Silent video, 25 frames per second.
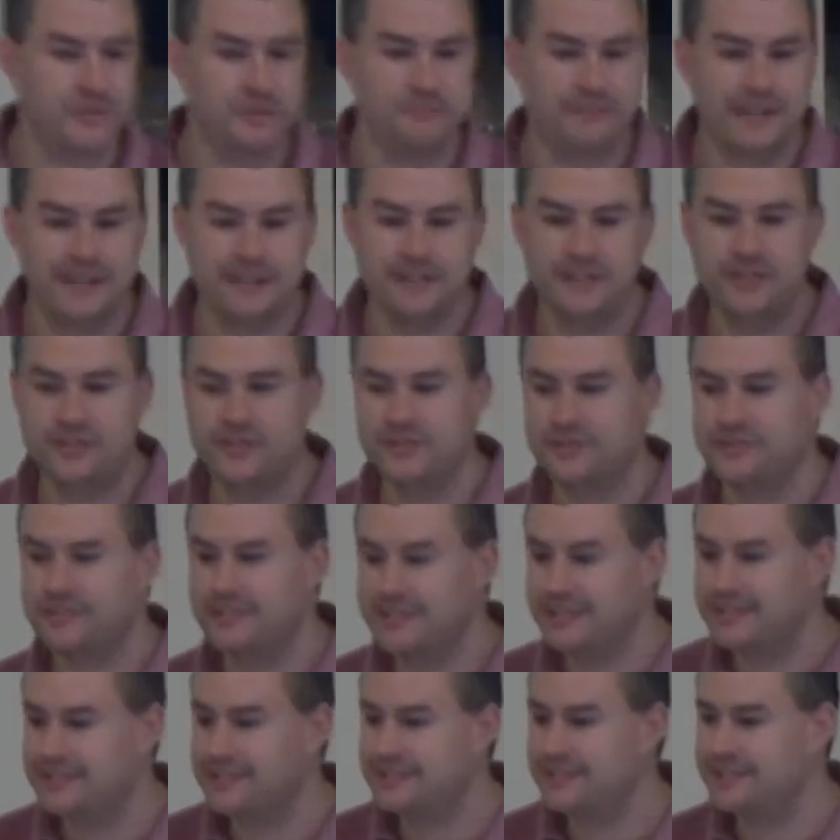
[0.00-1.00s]
we mentioned
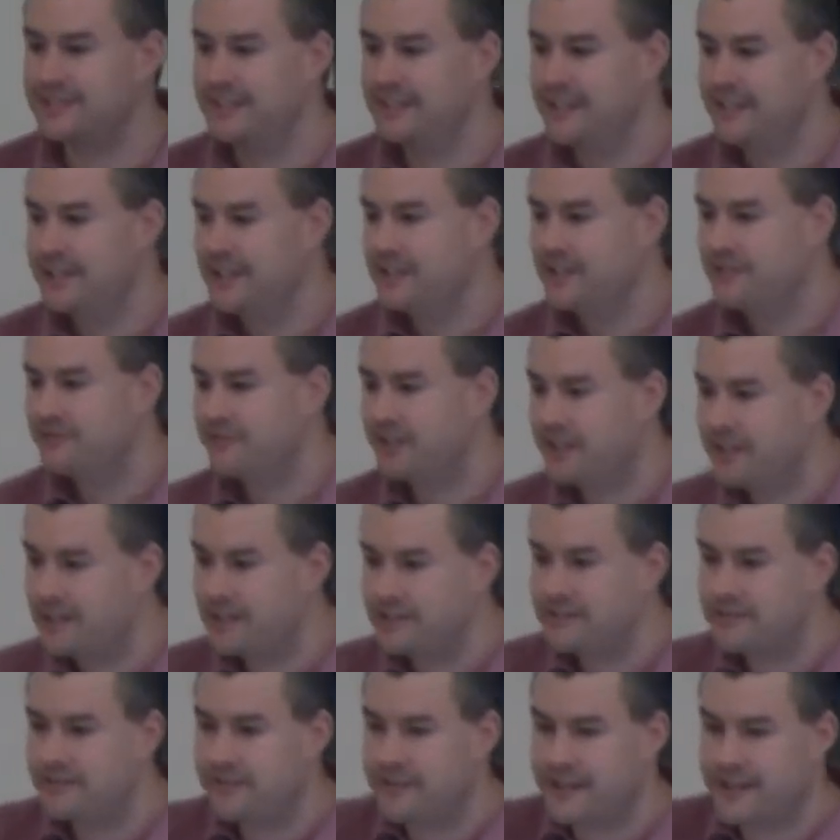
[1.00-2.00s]
this
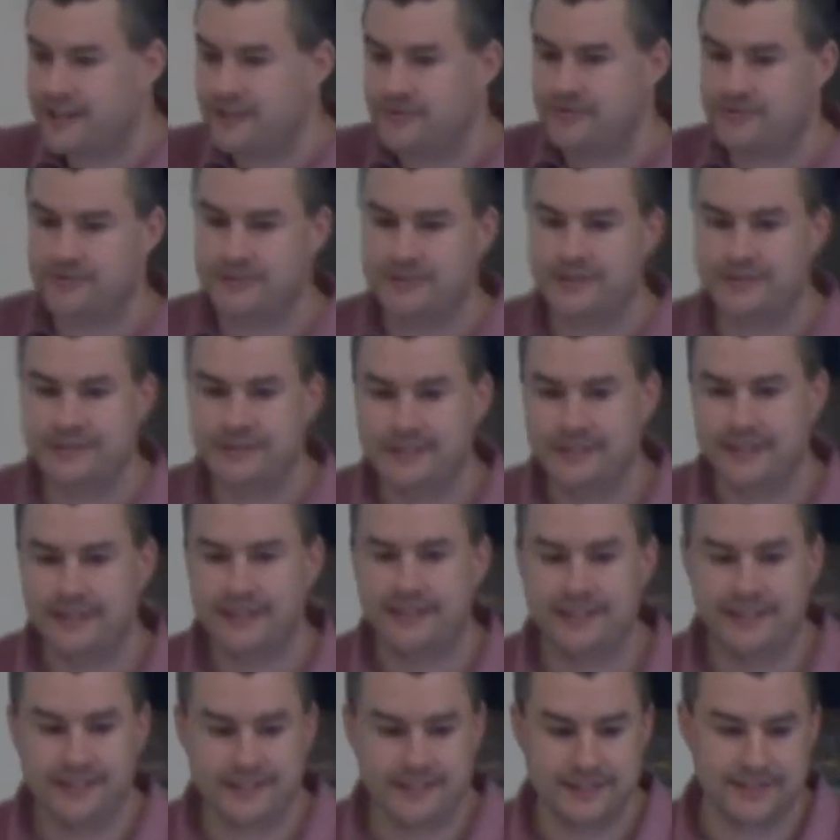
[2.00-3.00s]

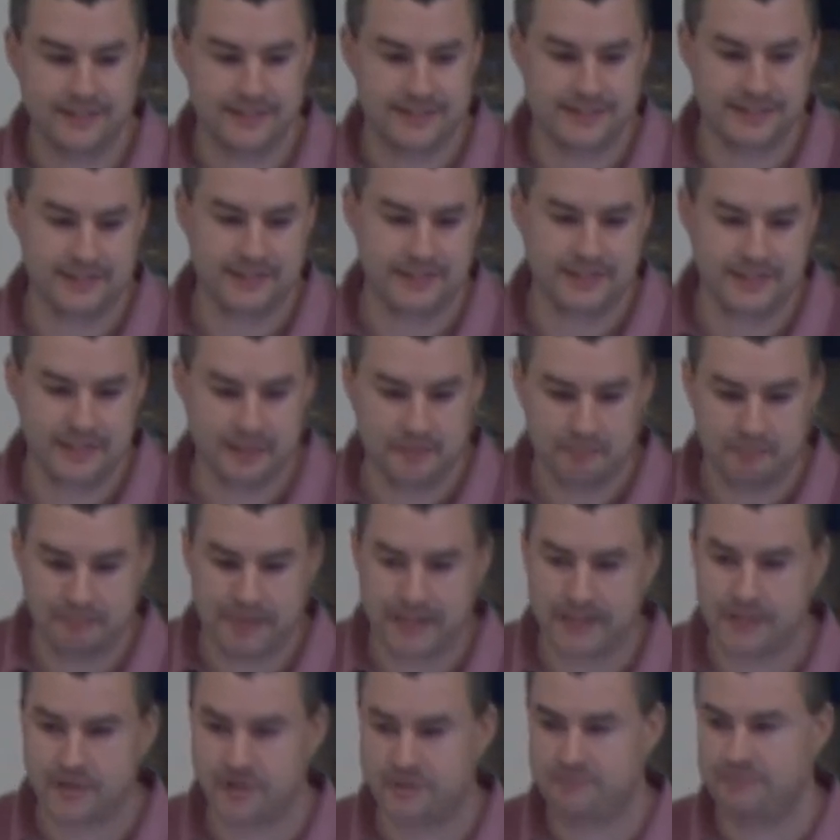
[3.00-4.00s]
5,000 years
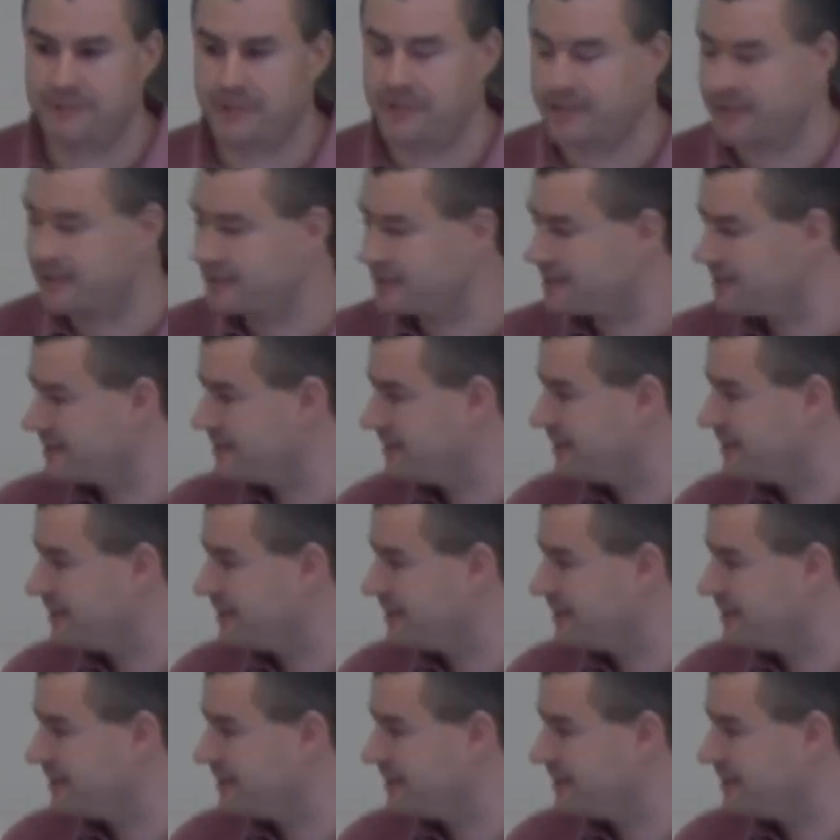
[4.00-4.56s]
benchmark.